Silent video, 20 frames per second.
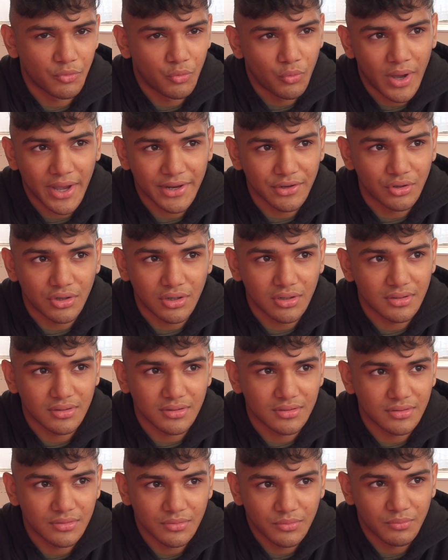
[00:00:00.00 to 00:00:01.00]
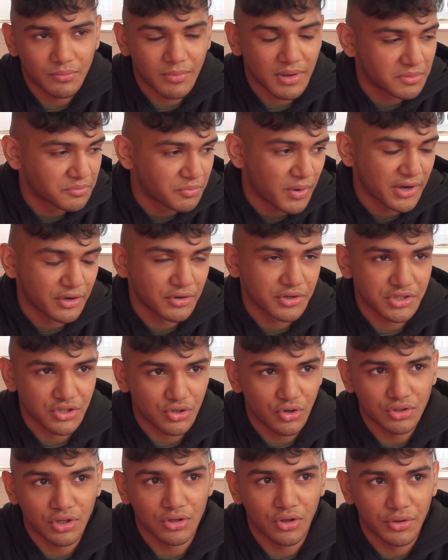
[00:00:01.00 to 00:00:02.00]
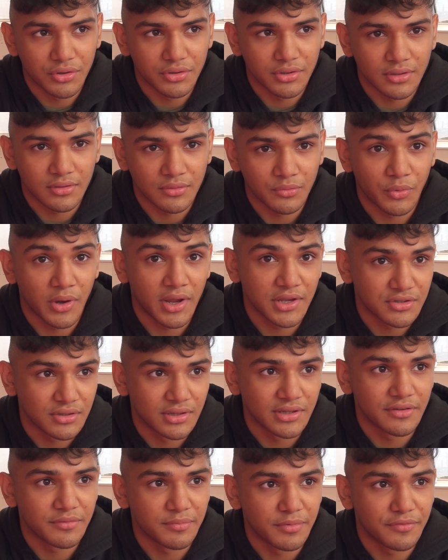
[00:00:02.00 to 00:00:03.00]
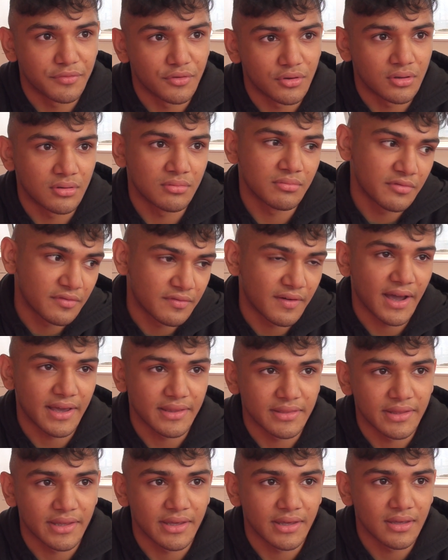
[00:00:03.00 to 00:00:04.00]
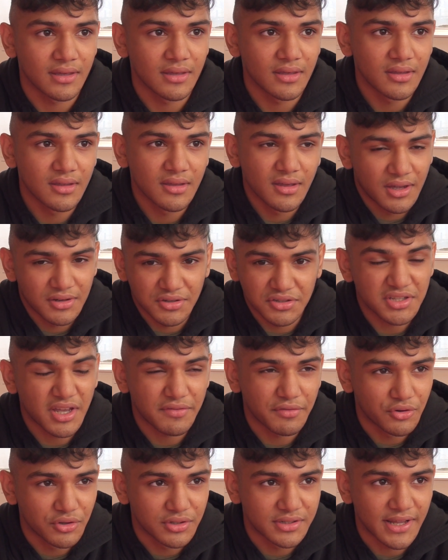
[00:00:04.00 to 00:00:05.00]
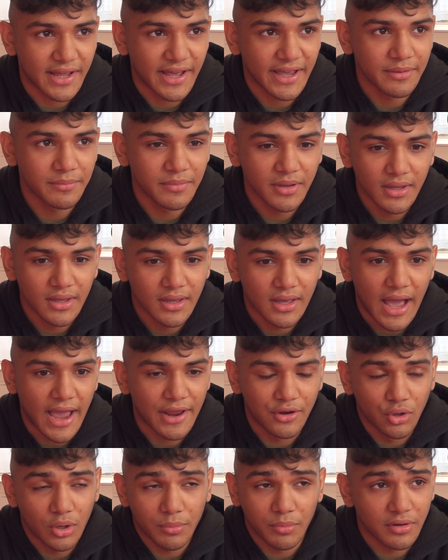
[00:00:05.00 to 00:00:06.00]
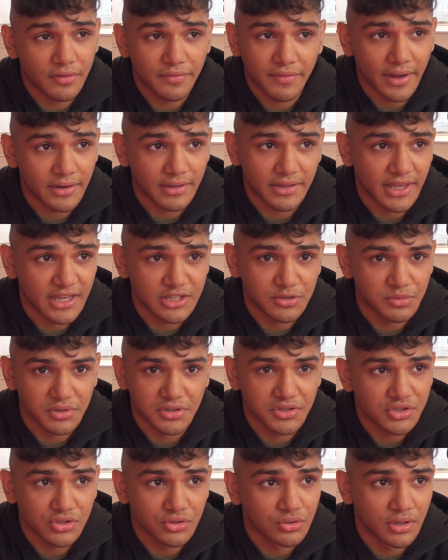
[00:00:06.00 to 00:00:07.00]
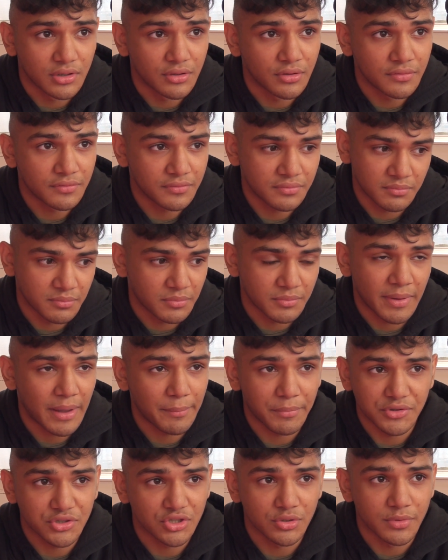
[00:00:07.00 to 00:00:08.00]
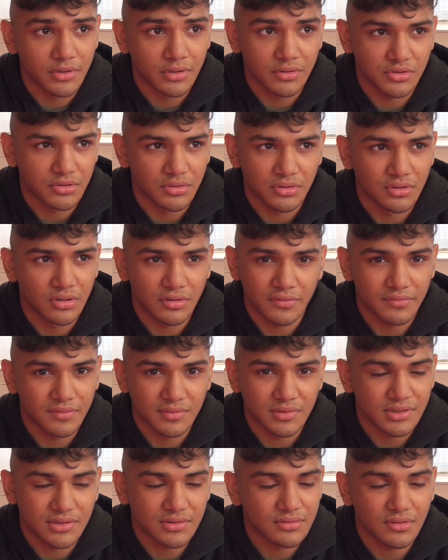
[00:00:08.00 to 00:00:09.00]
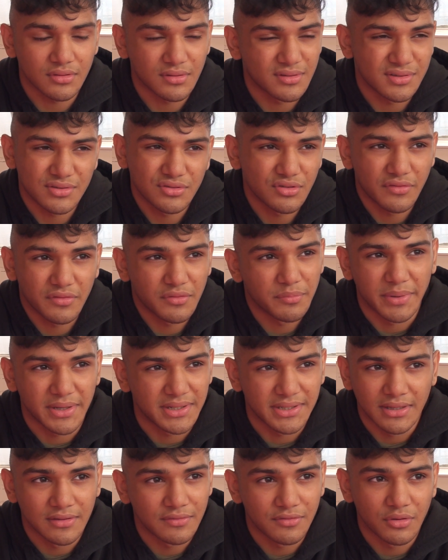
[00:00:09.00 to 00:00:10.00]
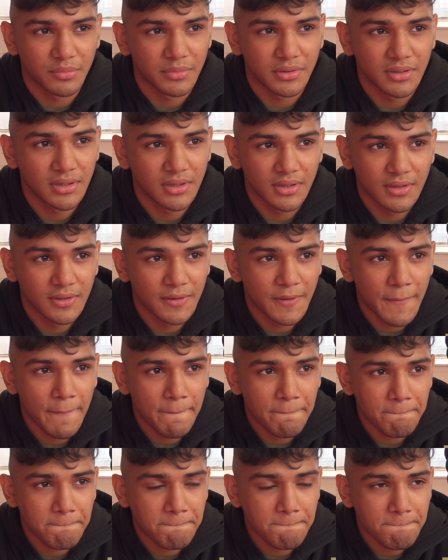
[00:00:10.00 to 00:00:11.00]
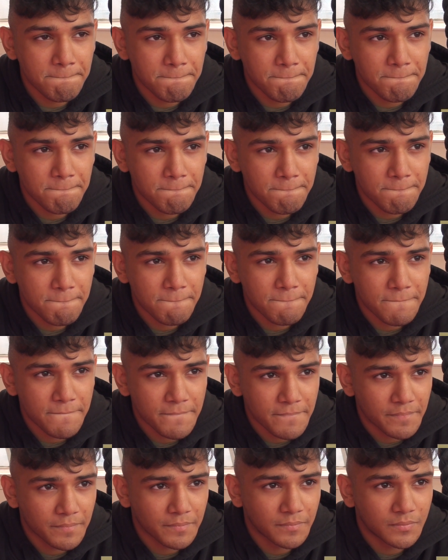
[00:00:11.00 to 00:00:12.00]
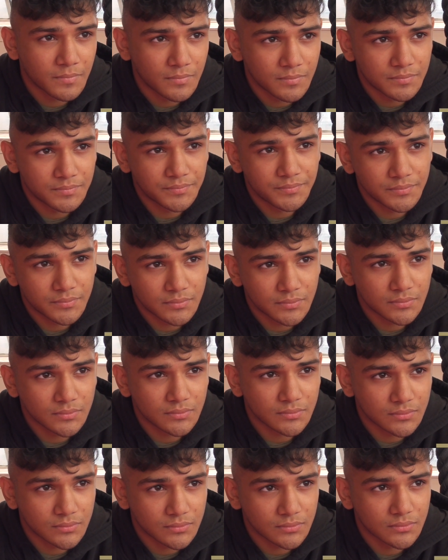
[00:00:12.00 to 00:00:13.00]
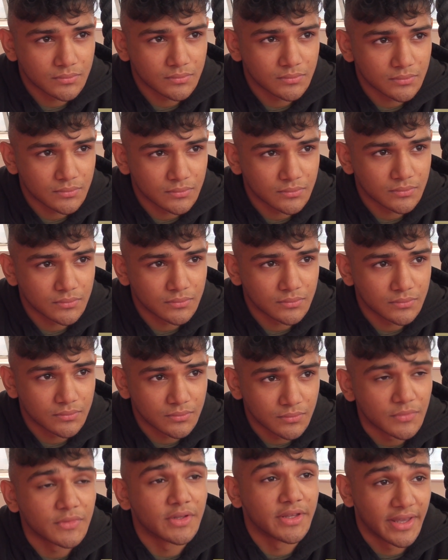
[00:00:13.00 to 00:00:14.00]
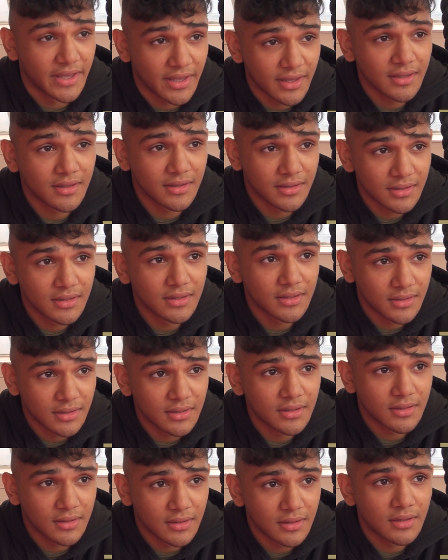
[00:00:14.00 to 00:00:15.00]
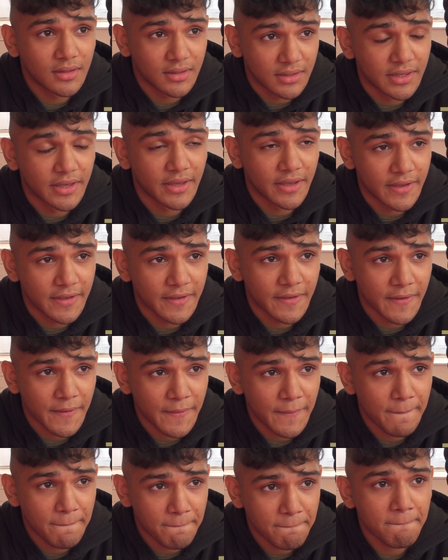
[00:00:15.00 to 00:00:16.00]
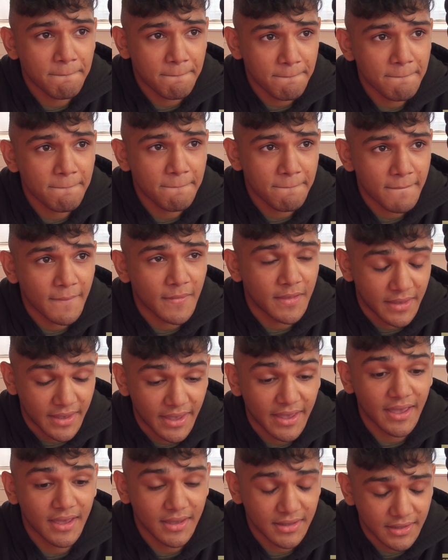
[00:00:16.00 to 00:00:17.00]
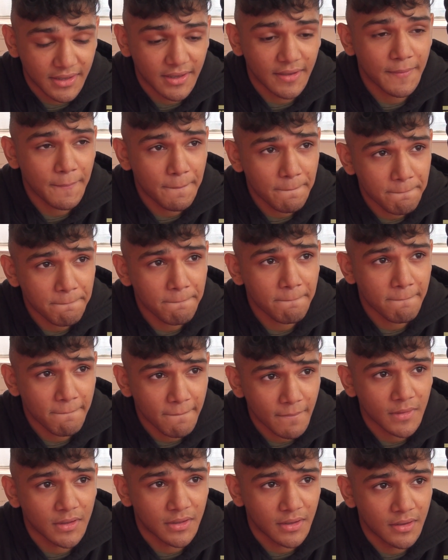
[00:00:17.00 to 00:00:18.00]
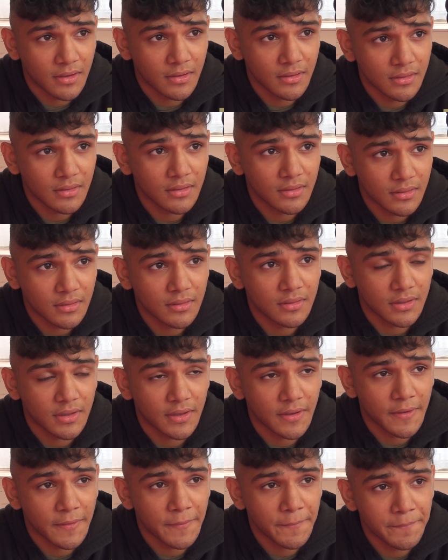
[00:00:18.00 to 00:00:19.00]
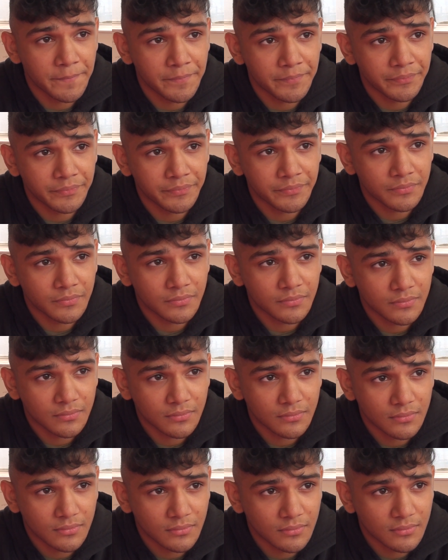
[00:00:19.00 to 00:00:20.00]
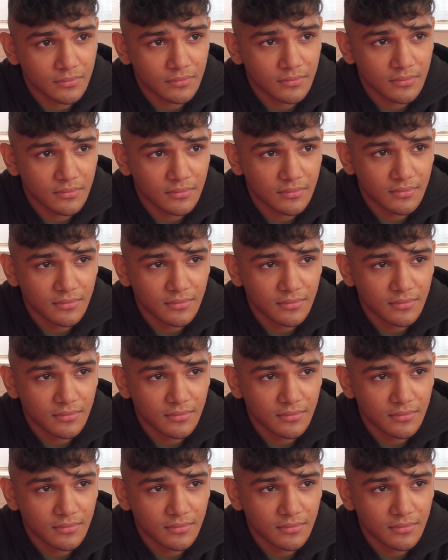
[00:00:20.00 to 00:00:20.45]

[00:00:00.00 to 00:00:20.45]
why not? Why not just go to London, where I should live, before fight there? Yeah. Just have a good time. I know I'm gonna fight in Cage Warriors soon enough. BAMMA soon, soon enough. It's not, it's not gonna be a big deal for me. I mean, uh, the, the first show it had a lot of uh, talent there, for, yeah. uh, especially featherweight. Yeah, people yeah. who come through there went, yeah, yeah. went to BAMMA after yeah. I had a fight. Yeah. Um, so you